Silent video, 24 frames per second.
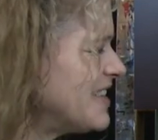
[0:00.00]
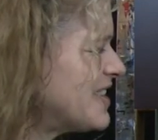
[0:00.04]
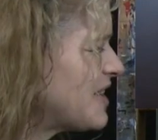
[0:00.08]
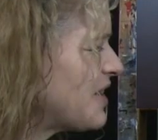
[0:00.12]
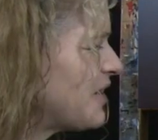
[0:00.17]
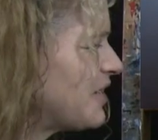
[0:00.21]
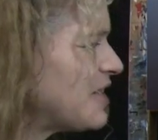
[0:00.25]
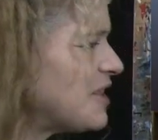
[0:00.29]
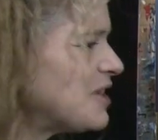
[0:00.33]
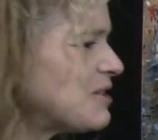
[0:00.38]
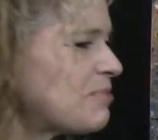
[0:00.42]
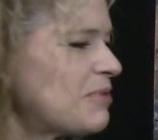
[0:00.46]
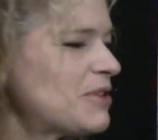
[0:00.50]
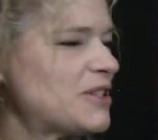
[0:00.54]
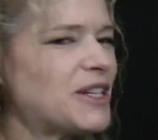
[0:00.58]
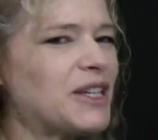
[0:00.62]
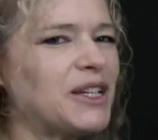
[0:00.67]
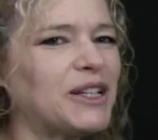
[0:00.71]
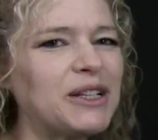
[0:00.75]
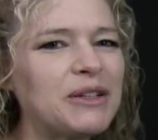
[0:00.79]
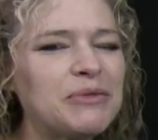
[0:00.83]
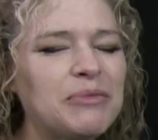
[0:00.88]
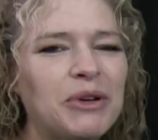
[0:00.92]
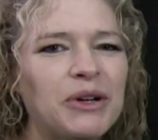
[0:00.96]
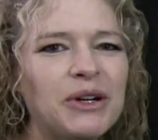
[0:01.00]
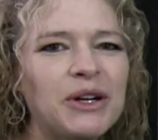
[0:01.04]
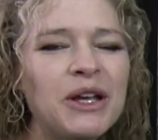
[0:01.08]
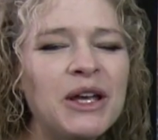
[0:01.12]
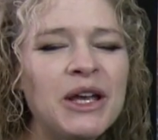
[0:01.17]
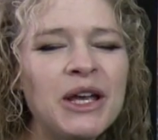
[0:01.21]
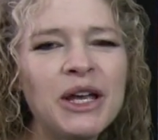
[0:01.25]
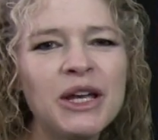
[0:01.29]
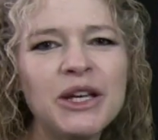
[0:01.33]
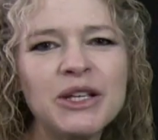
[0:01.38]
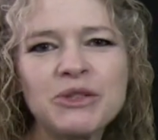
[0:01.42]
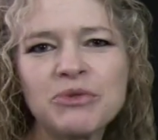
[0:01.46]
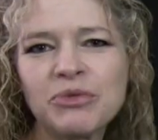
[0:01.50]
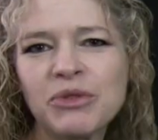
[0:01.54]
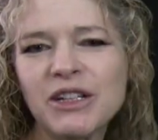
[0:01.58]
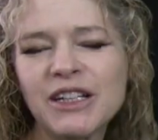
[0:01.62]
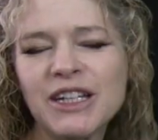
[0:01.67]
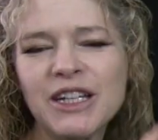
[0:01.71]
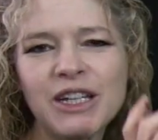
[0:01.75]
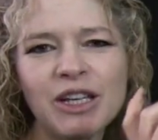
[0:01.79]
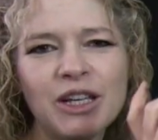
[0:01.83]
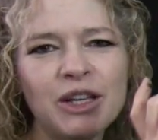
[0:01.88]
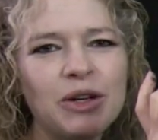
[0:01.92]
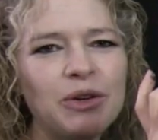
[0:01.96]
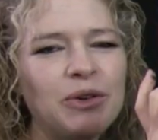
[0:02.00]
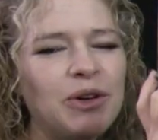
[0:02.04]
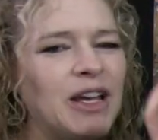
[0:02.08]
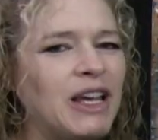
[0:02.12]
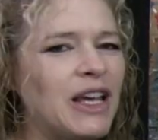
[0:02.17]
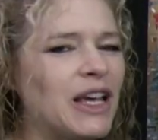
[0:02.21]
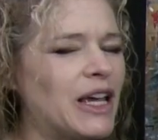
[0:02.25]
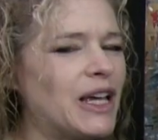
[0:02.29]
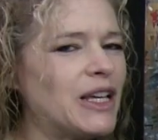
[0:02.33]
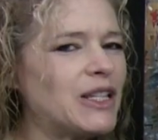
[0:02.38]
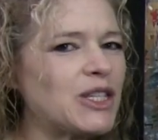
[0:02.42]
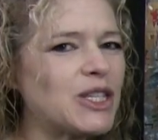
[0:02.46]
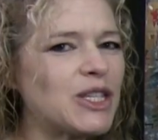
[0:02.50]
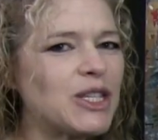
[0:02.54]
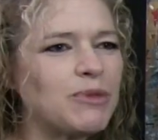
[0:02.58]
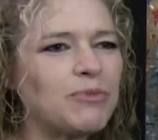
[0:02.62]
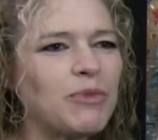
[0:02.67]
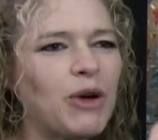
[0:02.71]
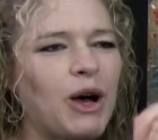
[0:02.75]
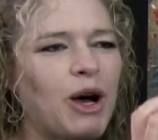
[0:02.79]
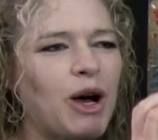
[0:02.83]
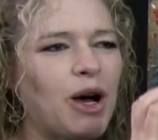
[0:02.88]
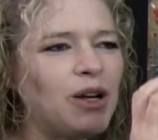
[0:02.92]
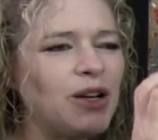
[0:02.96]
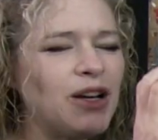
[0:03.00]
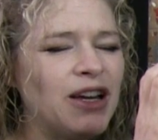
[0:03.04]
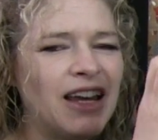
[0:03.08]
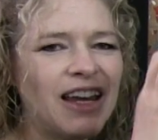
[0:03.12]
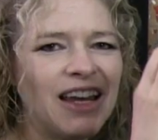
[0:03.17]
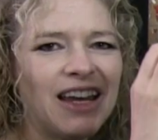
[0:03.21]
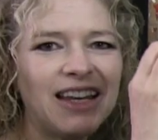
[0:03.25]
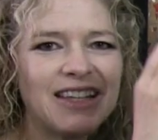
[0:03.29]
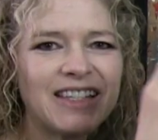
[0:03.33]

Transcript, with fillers: So this particular bird is really cute. It's small.